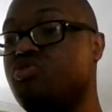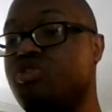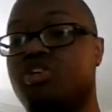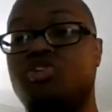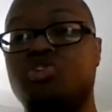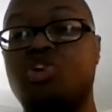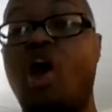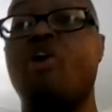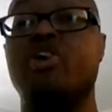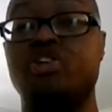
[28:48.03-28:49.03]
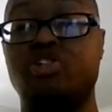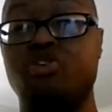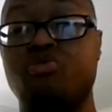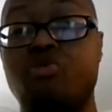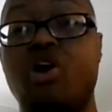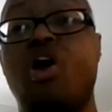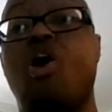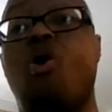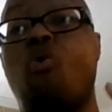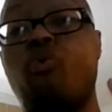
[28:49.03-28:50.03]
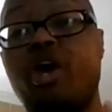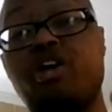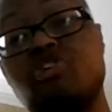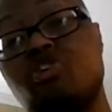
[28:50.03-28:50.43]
to discourage you when